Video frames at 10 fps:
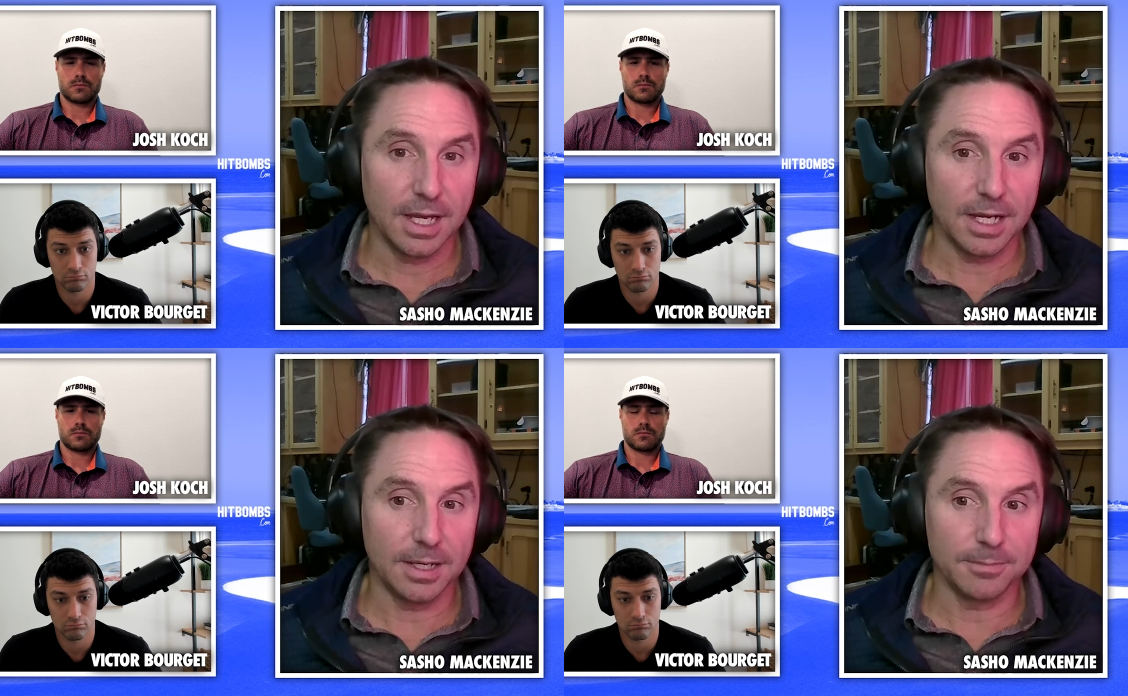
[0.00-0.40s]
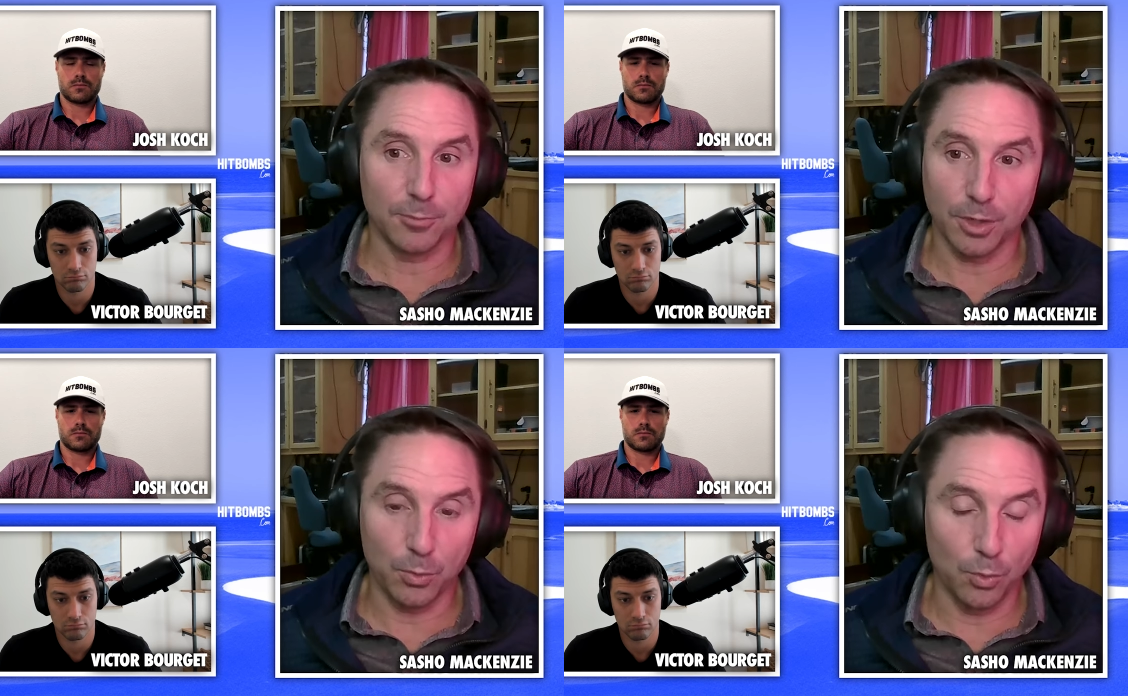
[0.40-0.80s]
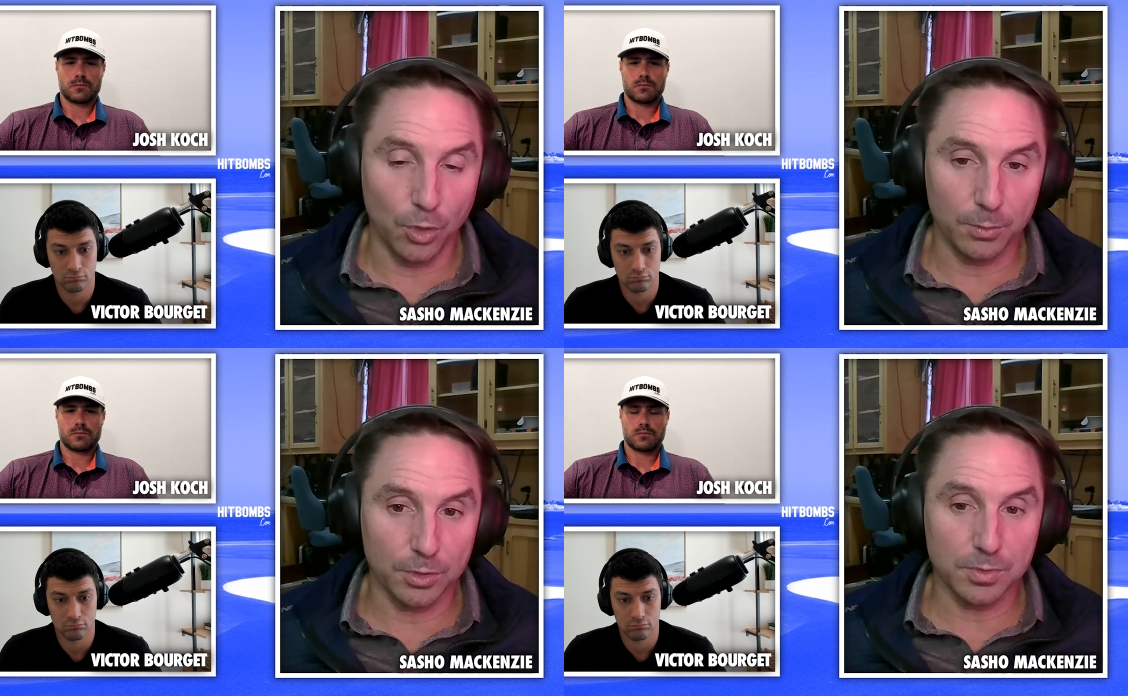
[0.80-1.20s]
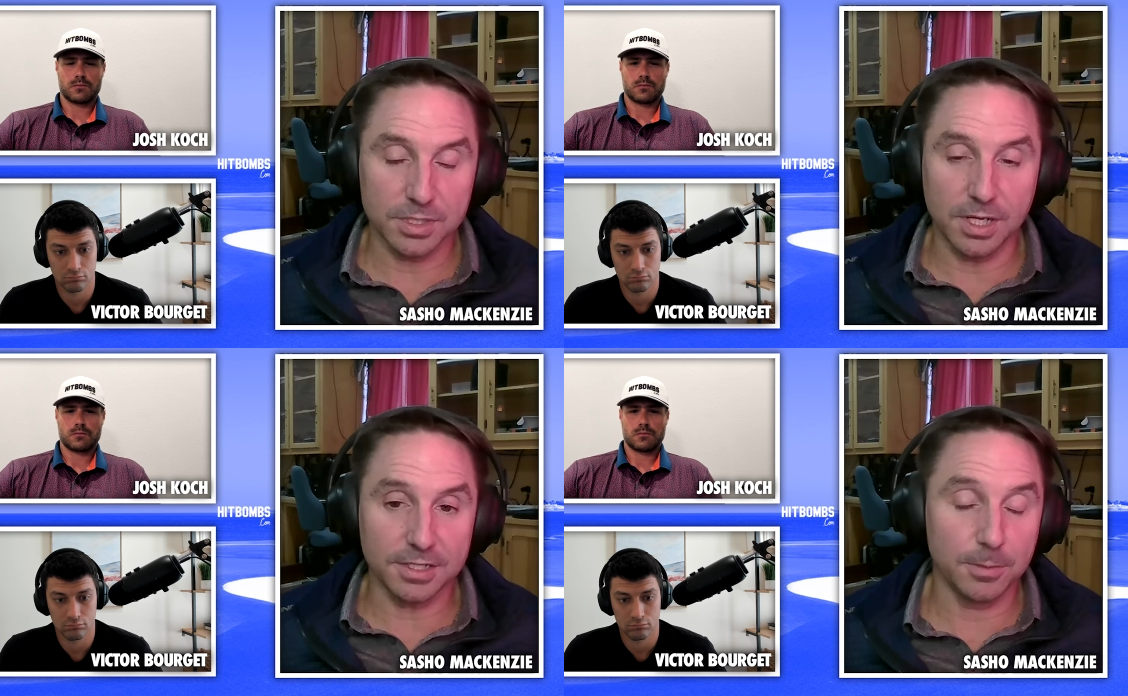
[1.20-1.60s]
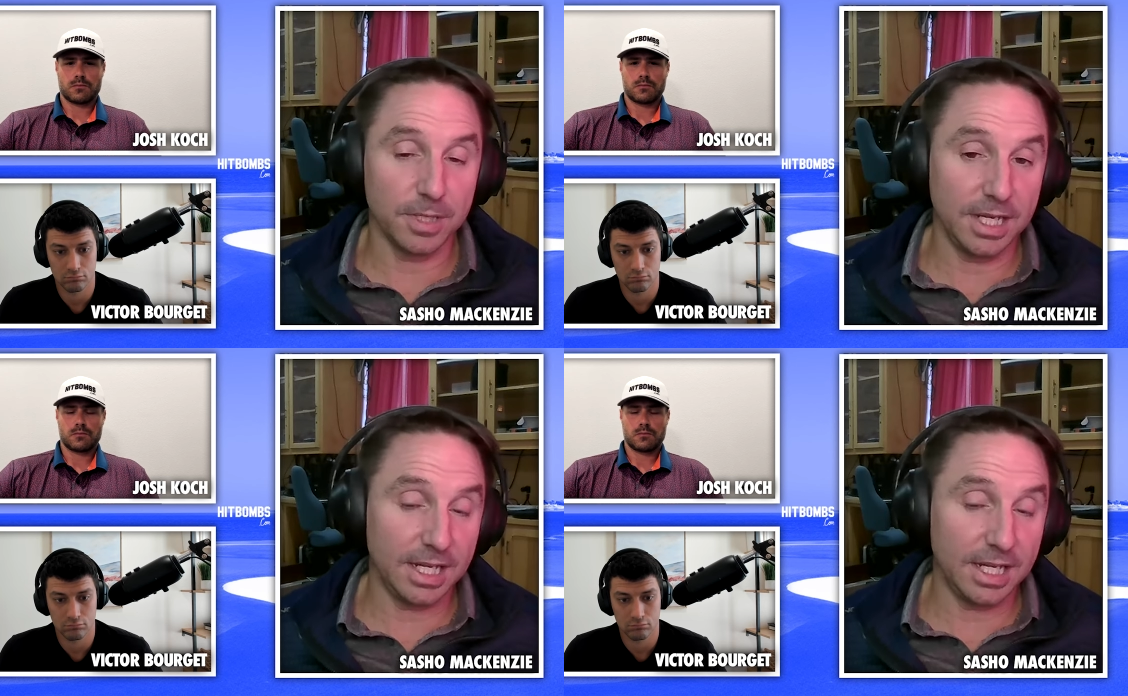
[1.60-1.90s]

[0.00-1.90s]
Speaker 1: um, where he won, which was awesome.